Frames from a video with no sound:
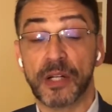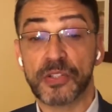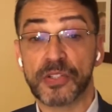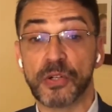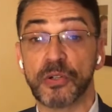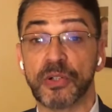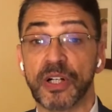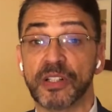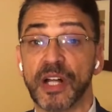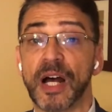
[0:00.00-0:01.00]
So a
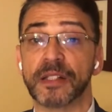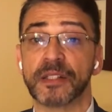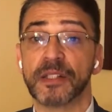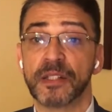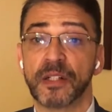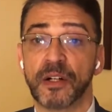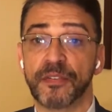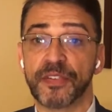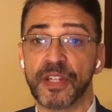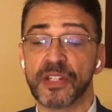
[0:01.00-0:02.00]
lot of
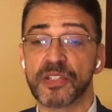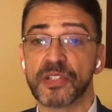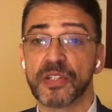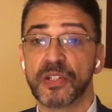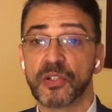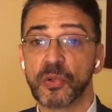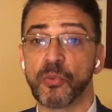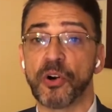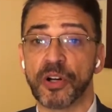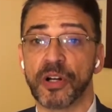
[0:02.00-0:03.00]
things to
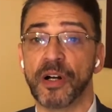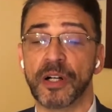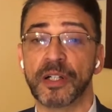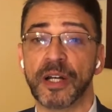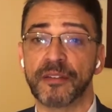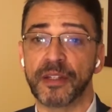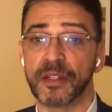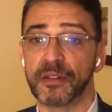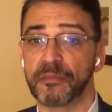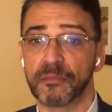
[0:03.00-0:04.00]
work on. I
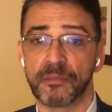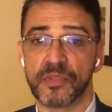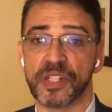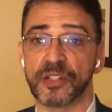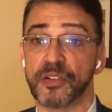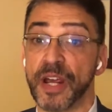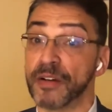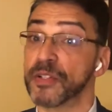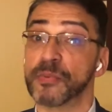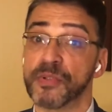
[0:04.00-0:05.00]
think Senator
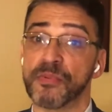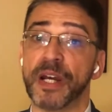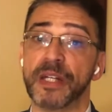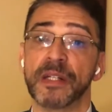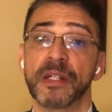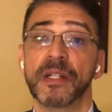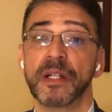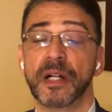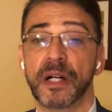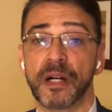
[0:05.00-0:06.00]
Harris was right.
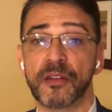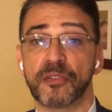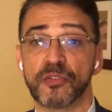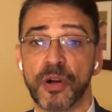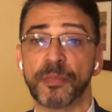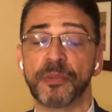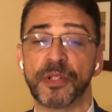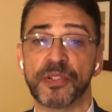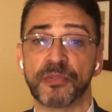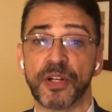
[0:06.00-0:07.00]
The Trump
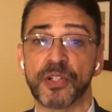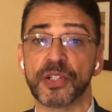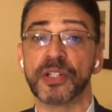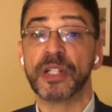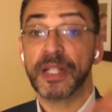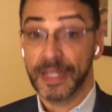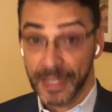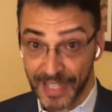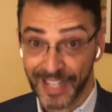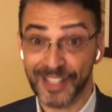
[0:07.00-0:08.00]
administration
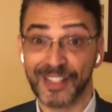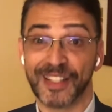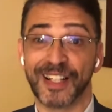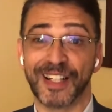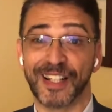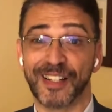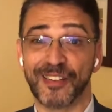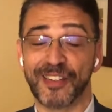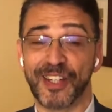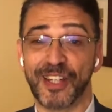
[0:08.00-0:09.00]
and
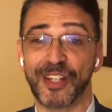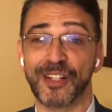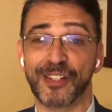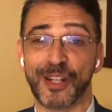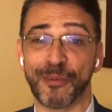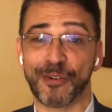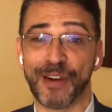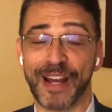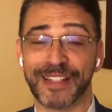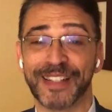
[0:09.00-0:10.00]
the
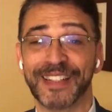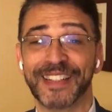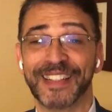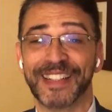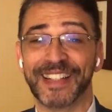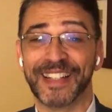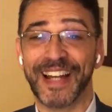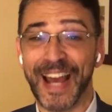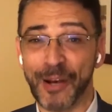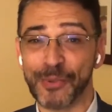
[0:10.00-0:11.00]
Democrat
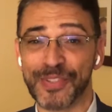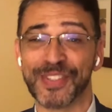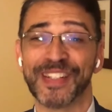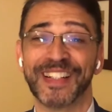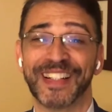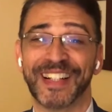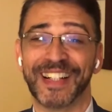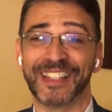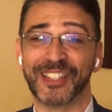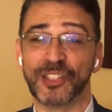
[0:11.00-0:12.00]
House
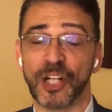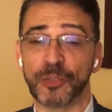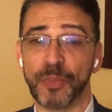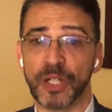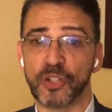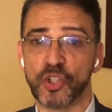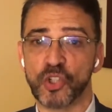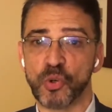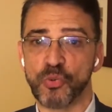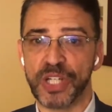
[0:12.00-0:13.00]
did not manage
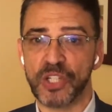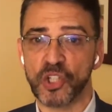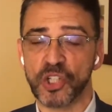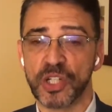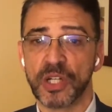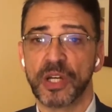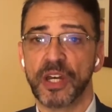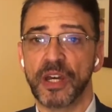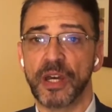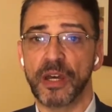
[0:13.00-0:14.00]
to reach
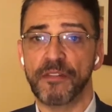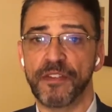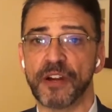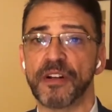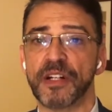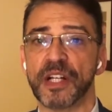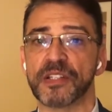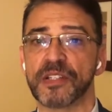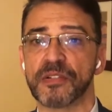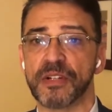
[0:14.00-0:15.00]
a very
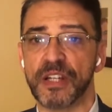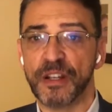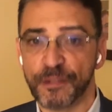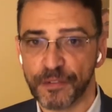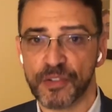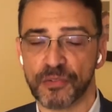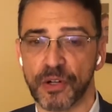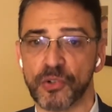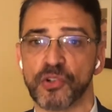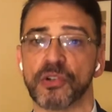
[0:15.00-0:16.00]
necessary
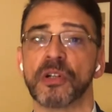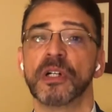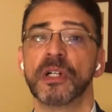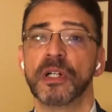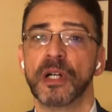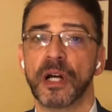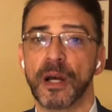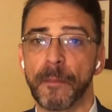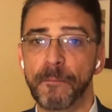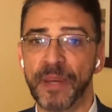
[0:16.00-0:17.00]
infrastructure
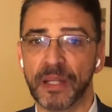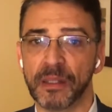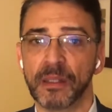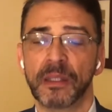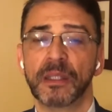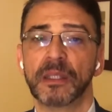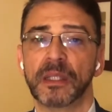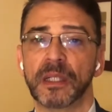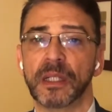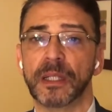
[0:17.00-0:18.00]
bill,
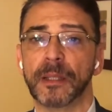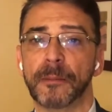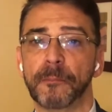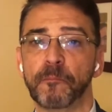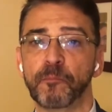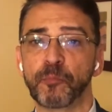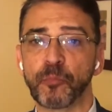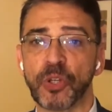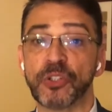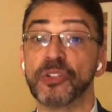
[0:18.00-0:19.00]

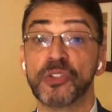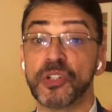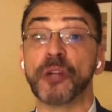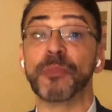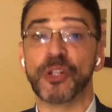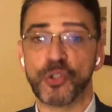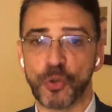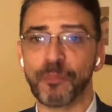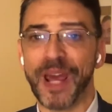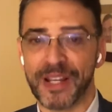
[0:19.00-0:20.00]
did not manage to
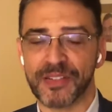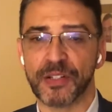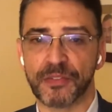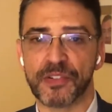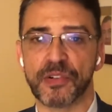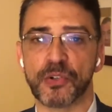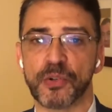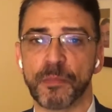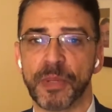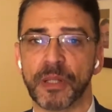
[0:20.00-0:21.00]
pass the infrastructure
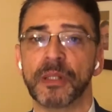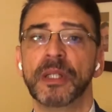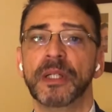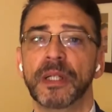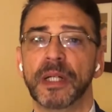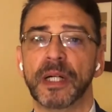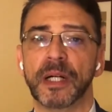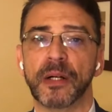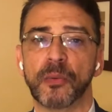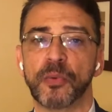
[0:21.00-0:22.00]
bill,
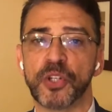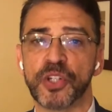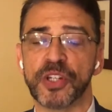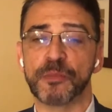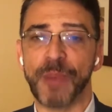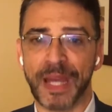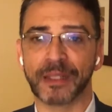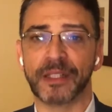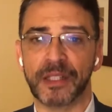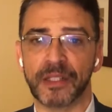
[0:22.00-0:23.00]
which is
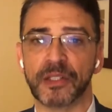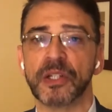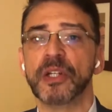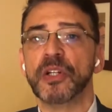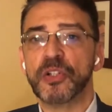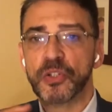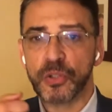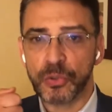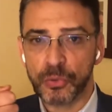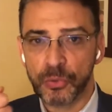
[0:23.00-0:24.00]
badly needed
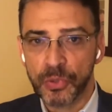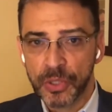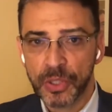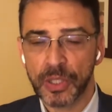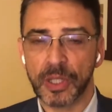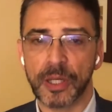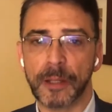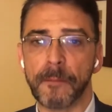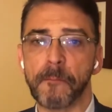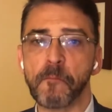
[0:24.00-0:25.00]
to
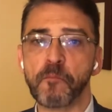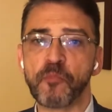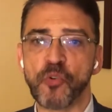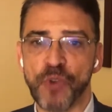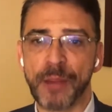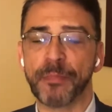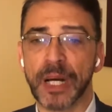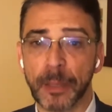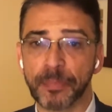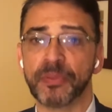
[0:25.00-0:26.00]
ramp
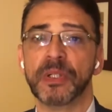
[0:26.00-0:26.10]
up